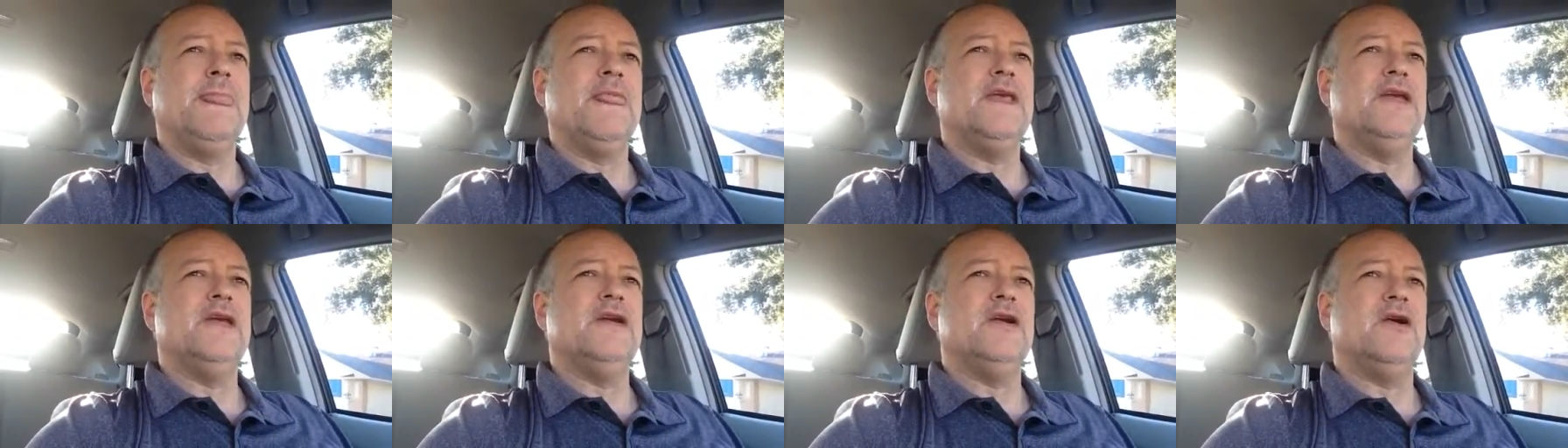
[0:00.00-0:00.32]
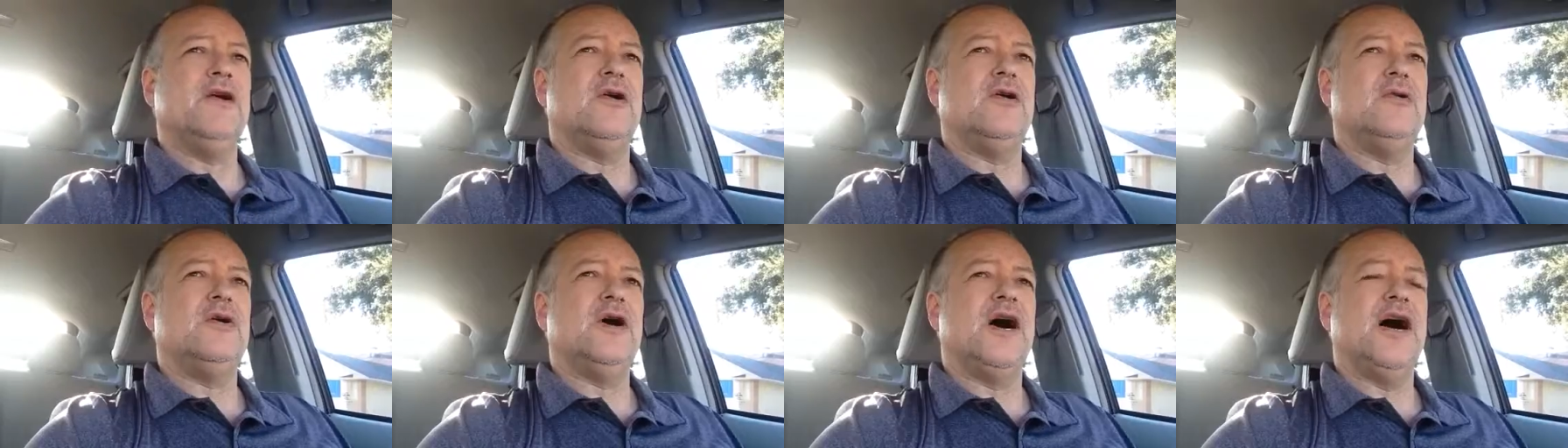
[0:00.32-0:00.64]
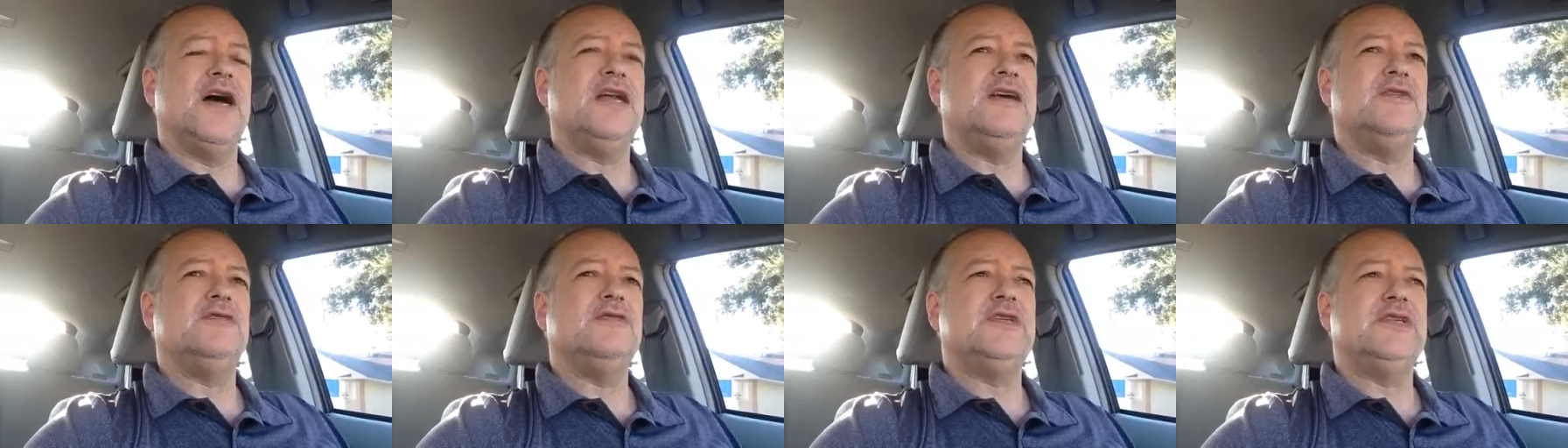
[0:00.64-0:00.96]

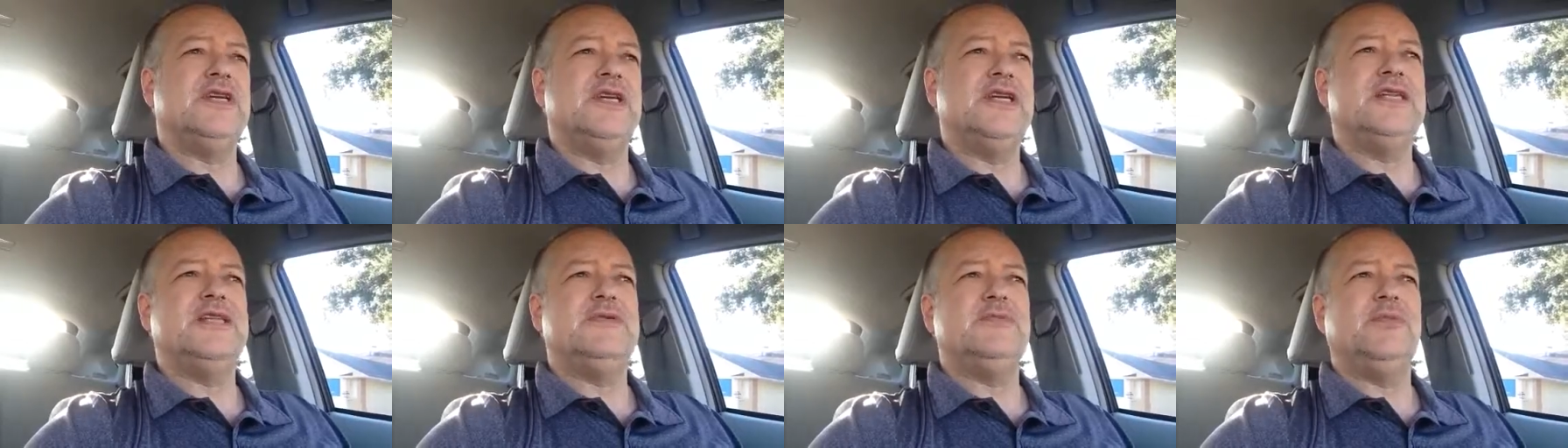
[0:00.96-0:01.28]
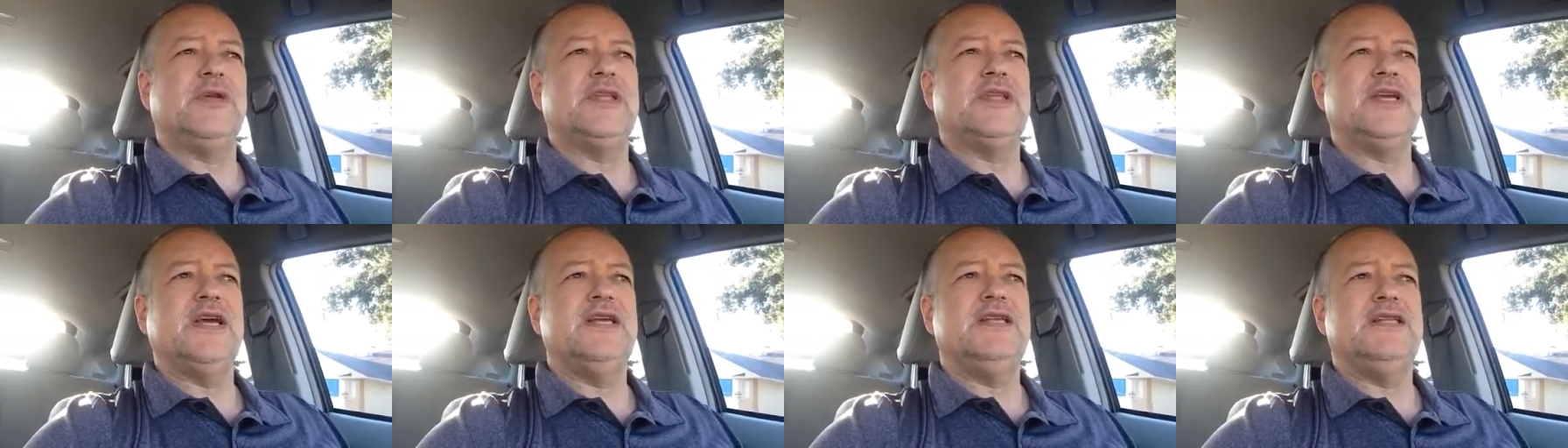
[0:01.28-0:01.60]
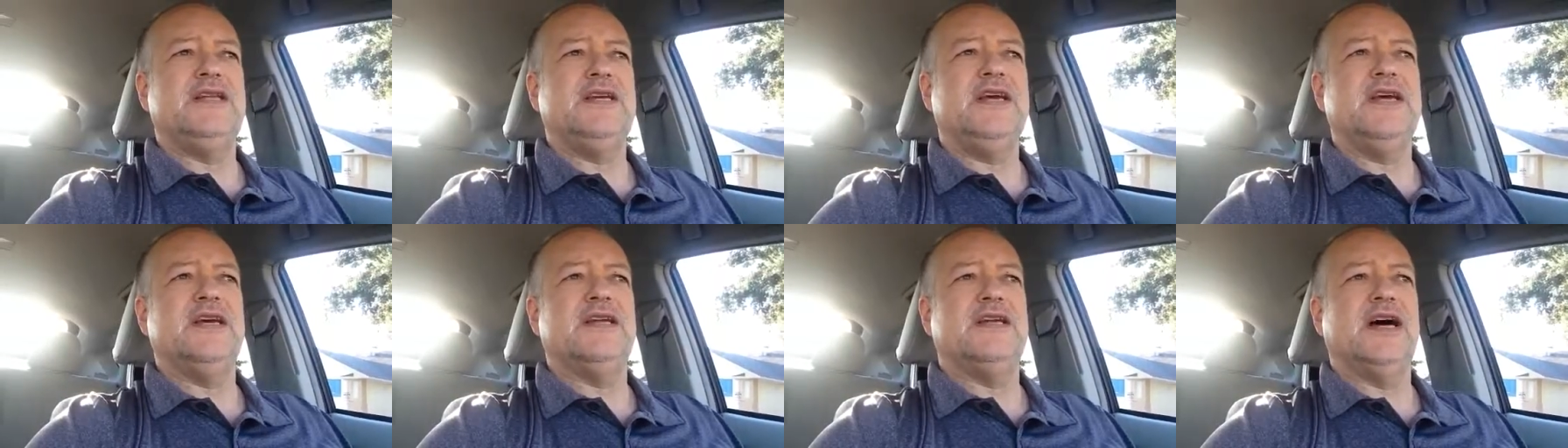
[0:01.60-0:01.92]
I never did what they
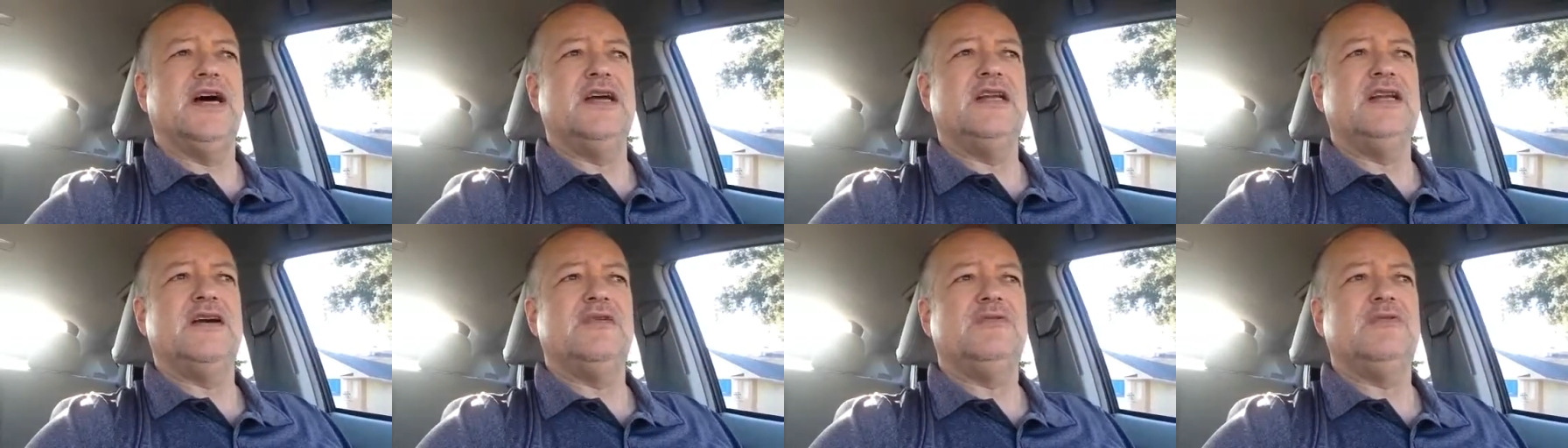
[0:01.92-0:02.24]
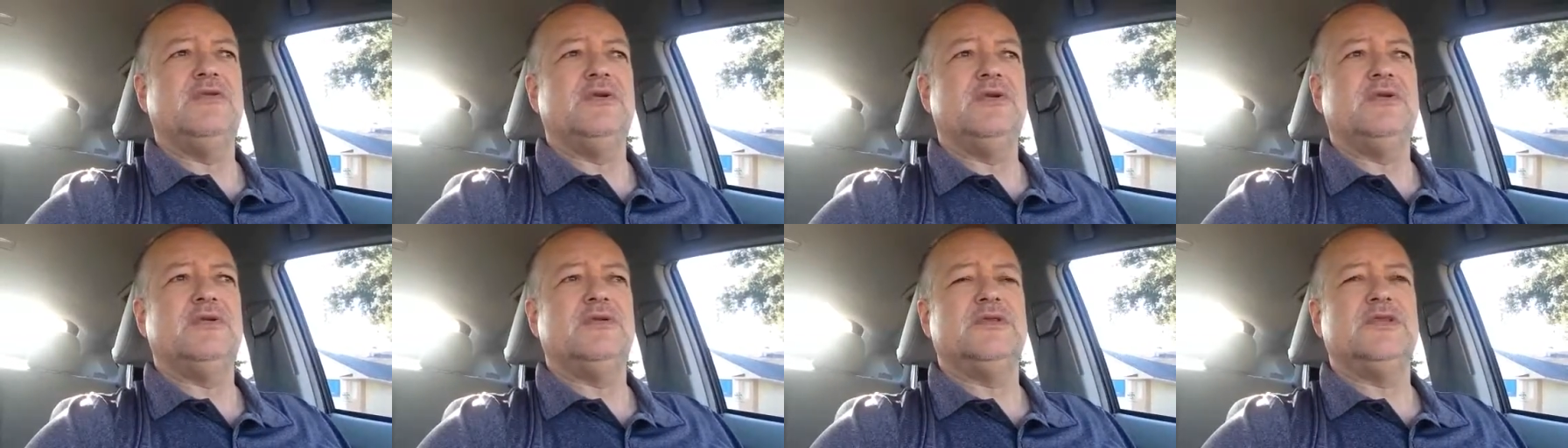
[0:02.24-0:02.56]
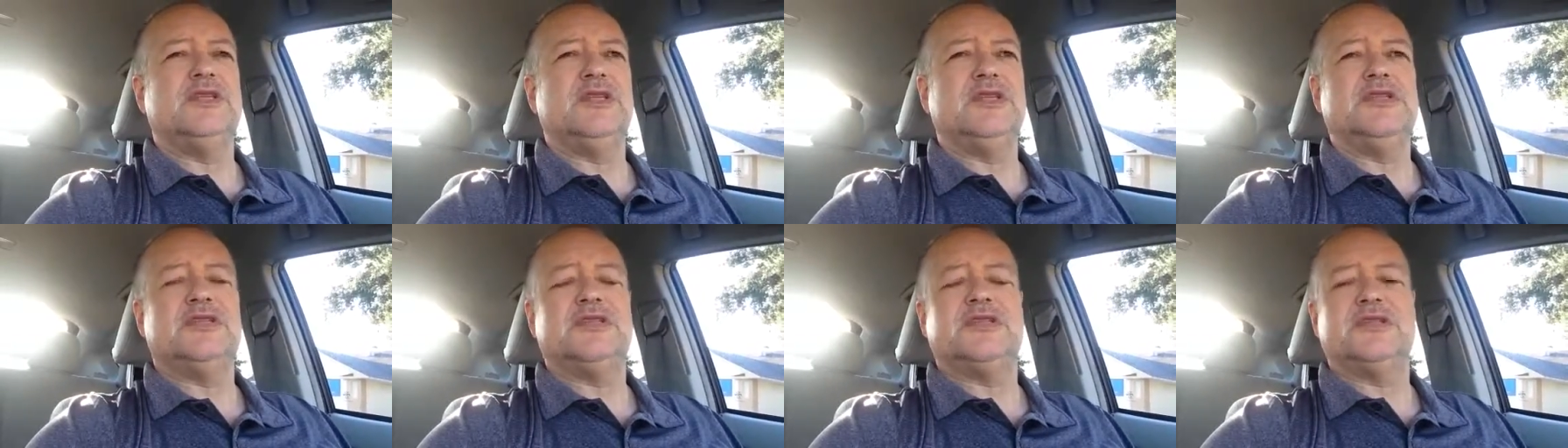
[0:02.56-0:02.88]
did. I never
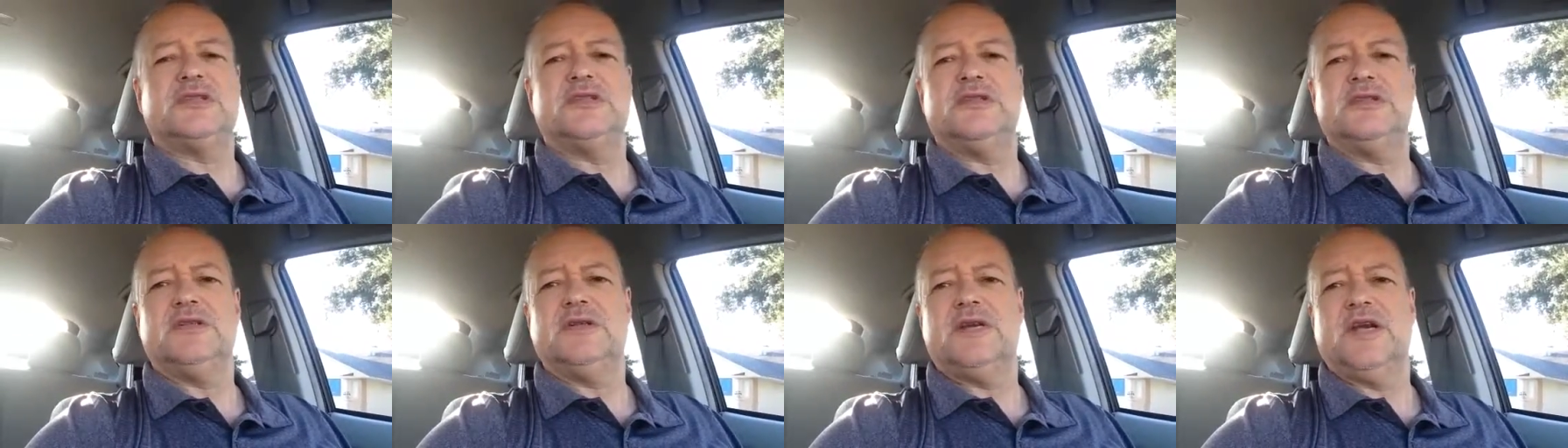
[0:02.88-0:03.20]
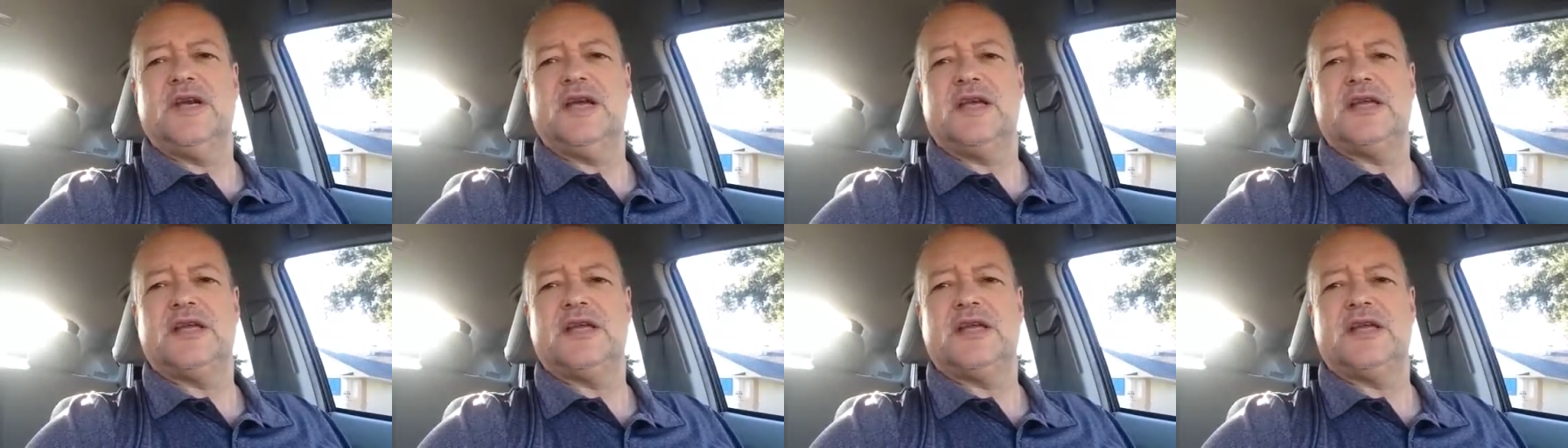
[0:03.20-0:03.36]
just,